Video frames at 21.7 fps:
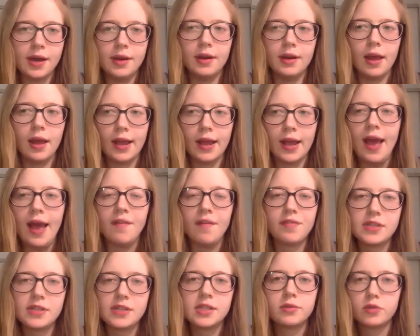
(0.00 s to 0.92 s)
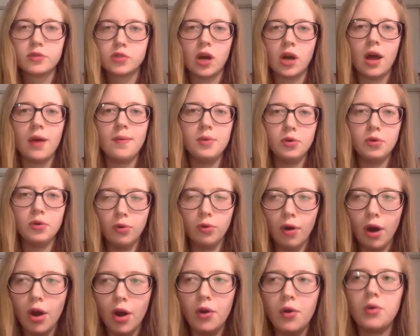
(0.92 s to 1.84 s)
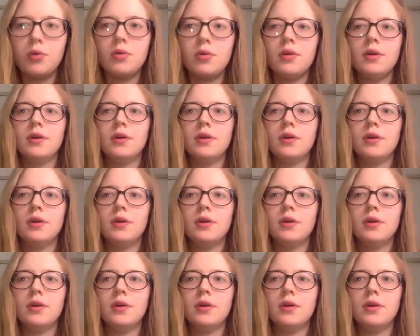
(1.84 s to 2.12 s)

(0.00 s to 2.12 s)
Like every single time you grow,